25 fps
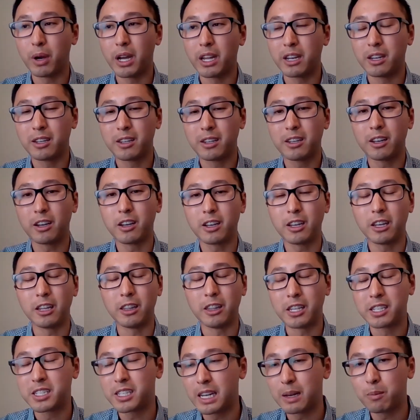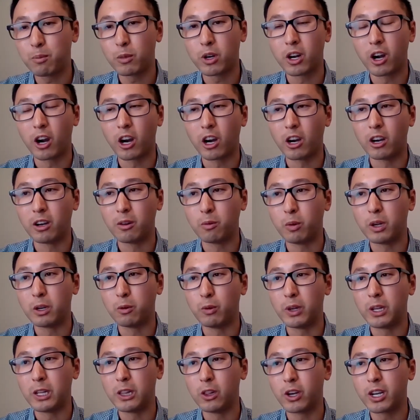But in the same regard,
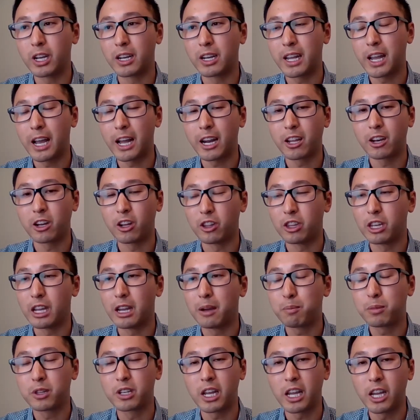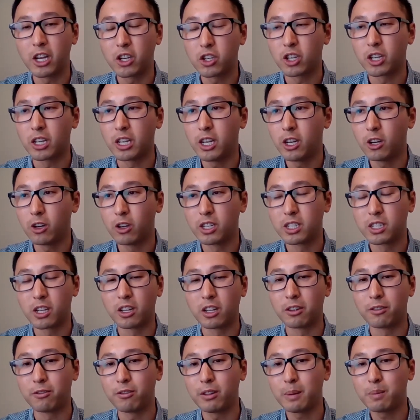when we look at Canada, the application here is
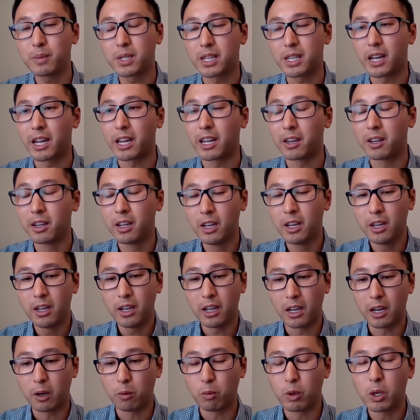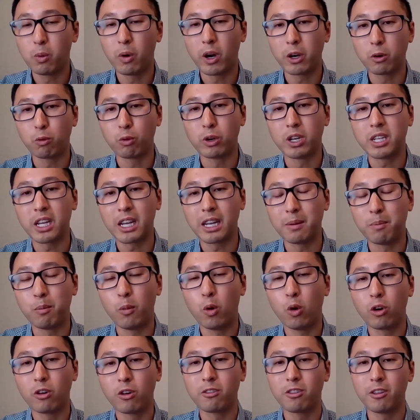on the flip side. We want to retain
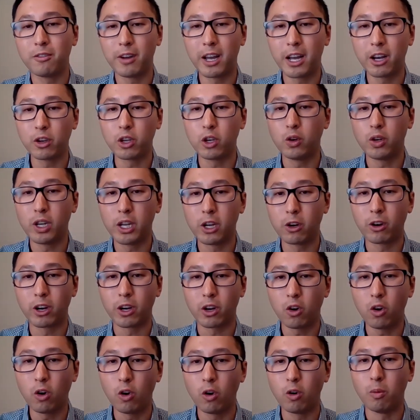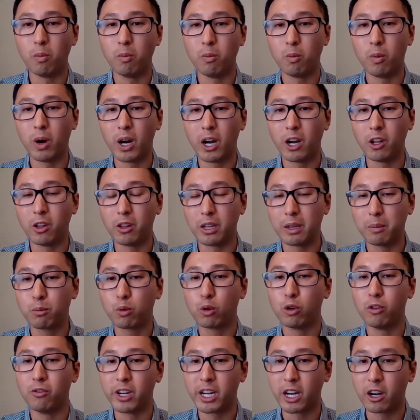more of the value here at home while
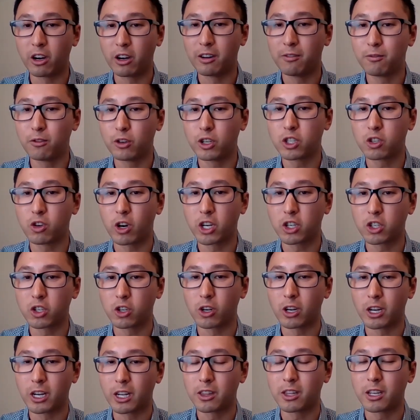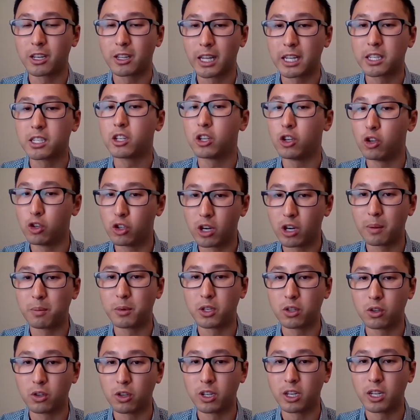improving our infrastructure. And I think that's a huge
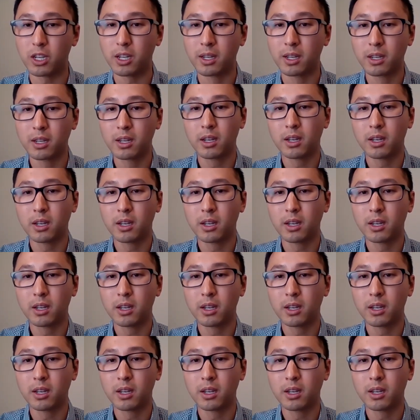opportunity.